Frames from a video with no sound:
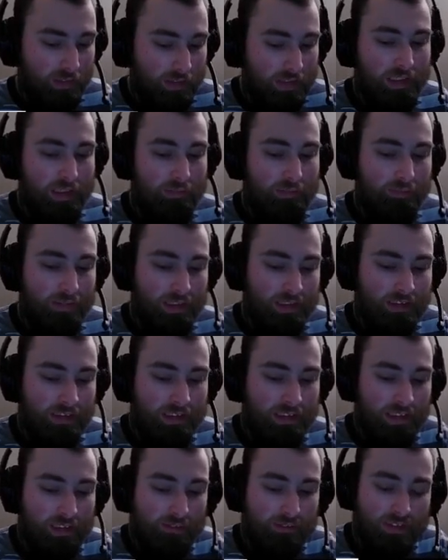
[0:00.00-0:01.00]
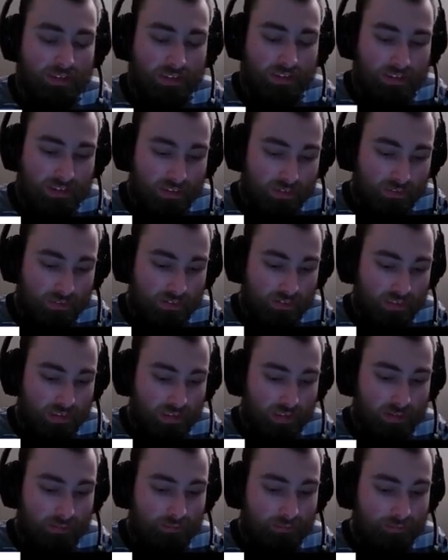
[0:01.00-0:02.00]
my time, which is Central
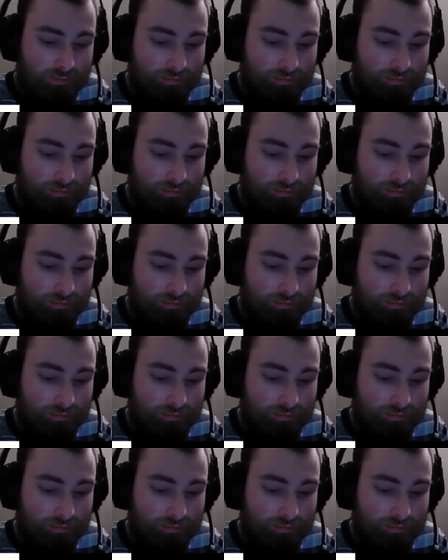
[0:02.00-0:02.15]
Time.